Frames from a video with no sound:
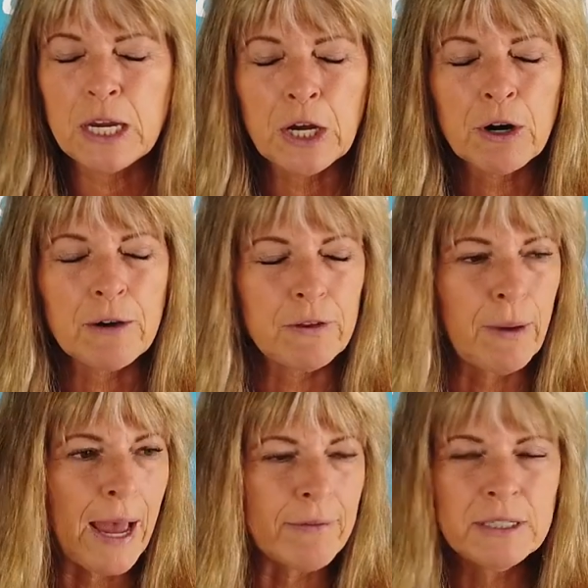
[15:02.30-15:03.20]
a year. If
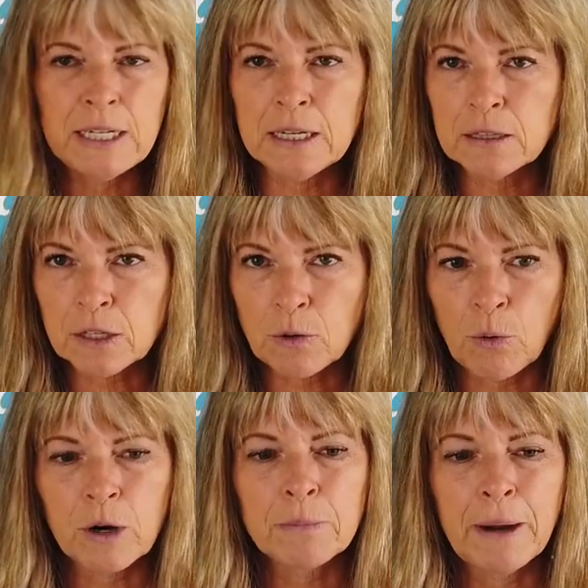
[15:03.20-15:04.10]
you haven't needed the
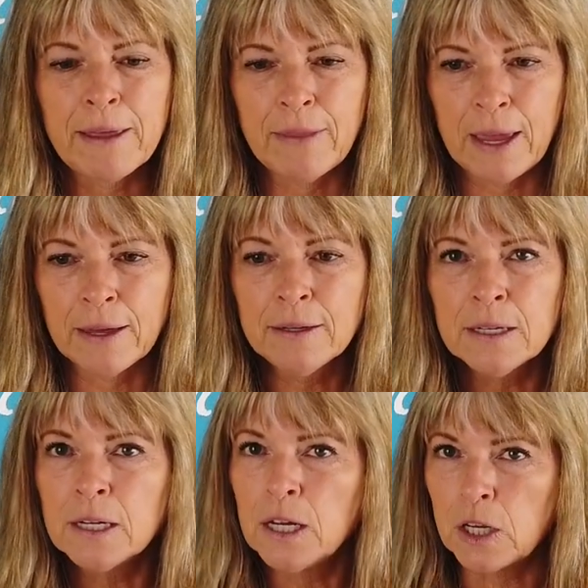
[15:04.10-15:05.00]
cord by then,
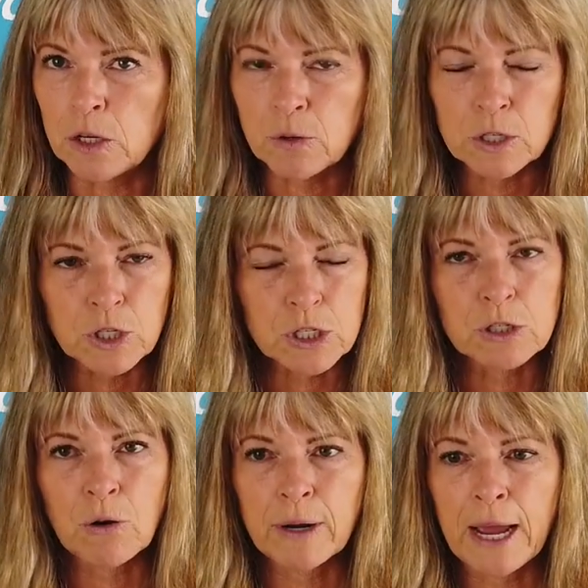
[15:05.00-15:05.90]
you can
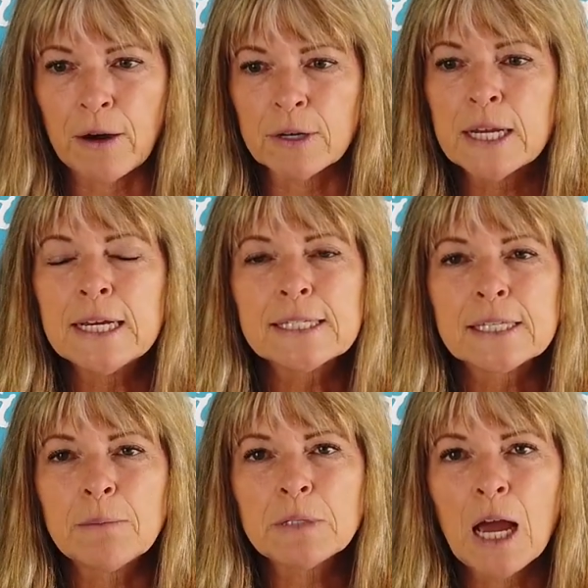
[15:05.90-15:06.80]
just throw it out.
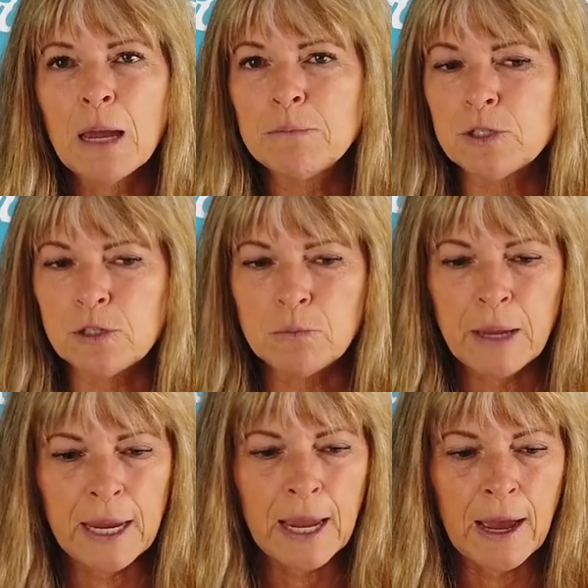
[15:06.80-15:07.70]
Sometimes you
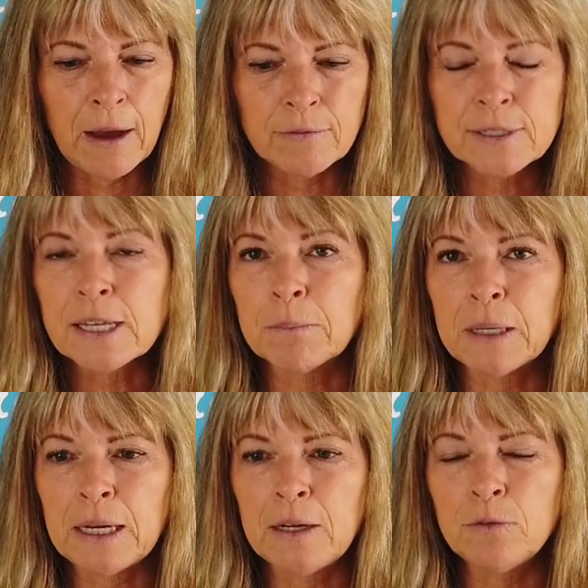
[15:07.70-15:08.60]
may have
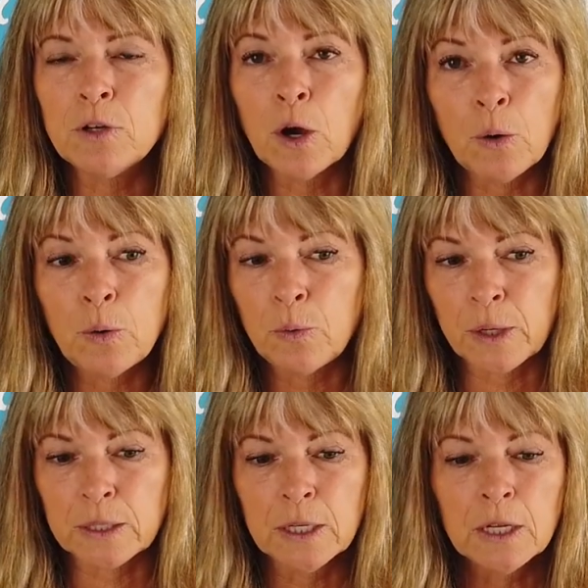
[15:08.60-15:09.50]
somebody you know who
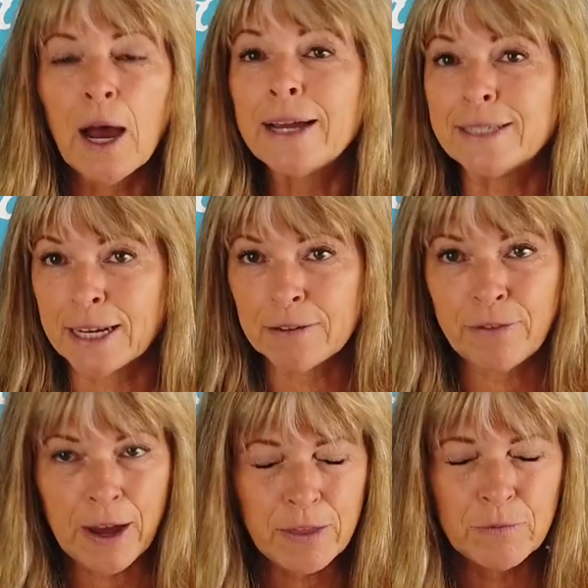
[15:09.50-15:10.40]
can
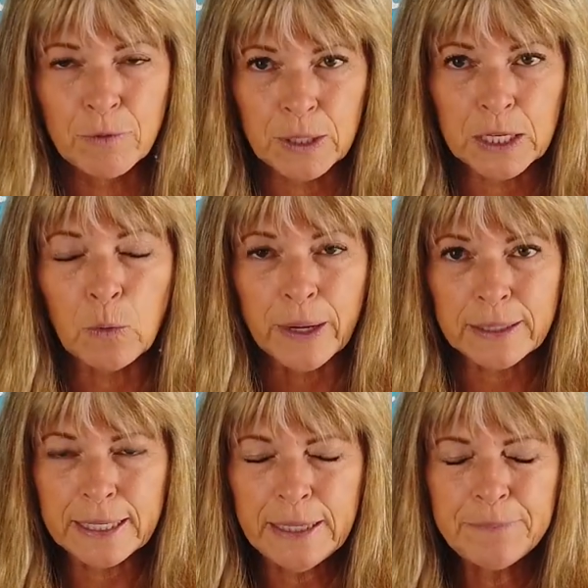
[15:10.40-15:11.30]
identify them really
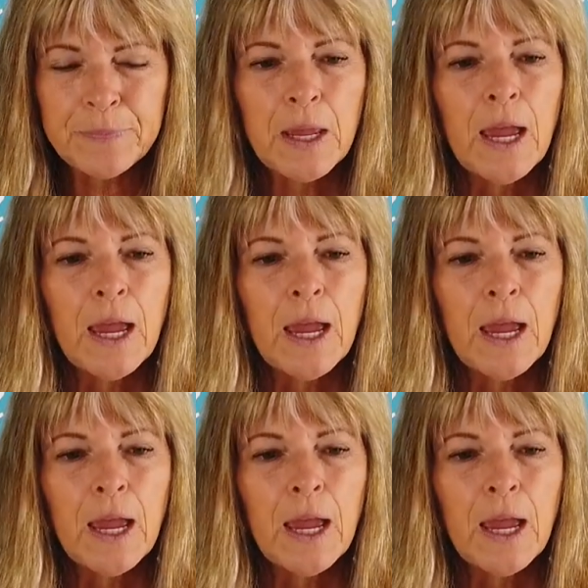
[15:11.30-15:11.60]
quickly.